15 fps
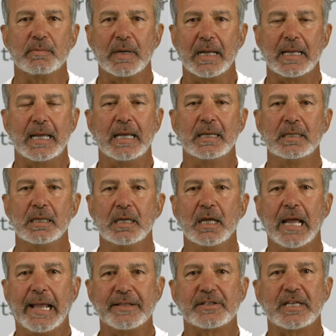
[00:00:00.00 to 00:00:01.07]
to my head
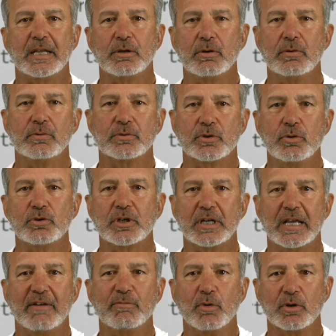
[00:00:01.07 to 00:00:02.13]
and said who's going
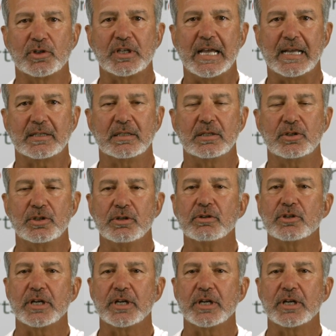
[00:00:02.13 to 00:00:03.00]
to have more sacks this year,